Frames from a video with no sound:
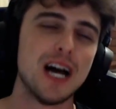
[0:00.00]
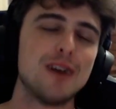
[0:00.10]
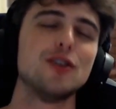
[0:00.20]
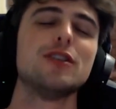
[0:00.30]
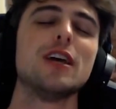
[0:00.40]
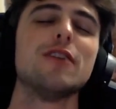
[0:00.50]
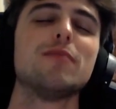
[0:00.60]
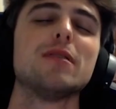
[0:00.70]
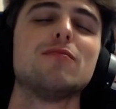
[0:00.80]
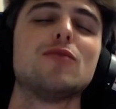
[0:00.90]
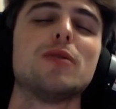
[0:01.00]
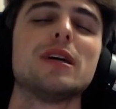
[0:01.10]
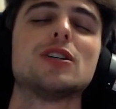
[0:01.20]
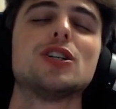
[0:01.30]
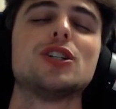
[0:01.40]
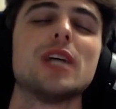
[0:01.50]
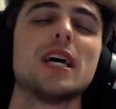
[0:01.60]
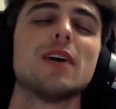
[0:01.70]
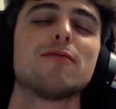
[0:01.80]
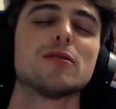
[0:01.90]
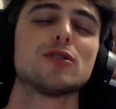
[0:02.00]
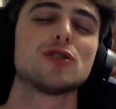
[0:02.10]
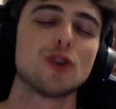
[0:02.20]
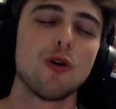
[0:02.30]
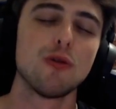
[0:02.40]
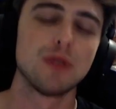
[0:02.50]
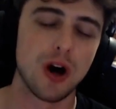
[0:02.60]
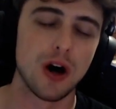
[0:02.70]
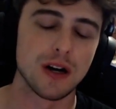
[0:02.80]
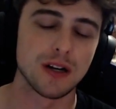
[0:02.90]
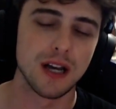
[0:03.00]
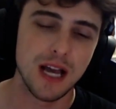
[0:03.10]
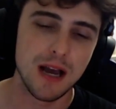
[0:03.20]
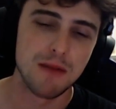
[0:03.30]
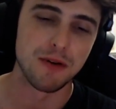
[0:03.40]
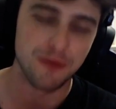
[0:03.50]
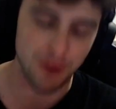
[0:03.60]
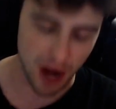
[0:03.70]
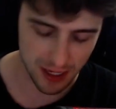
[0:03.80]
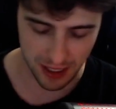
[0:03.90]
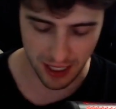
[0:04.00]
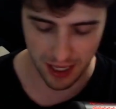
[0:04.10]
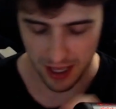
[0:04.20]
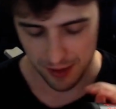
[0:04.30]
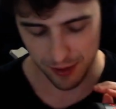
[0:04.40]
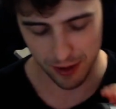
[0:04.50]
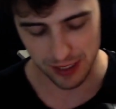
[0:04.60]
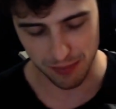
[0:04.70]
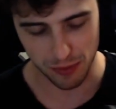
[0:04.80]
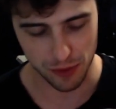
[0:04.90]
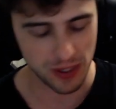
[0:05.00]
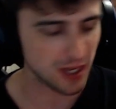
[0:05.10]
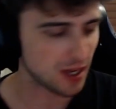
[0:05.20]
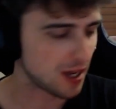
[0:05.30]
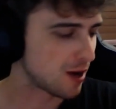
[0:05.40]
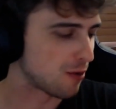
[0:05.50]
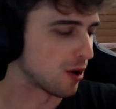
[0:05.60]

Dude, they've been doing shit for so long, but finally there's a movie where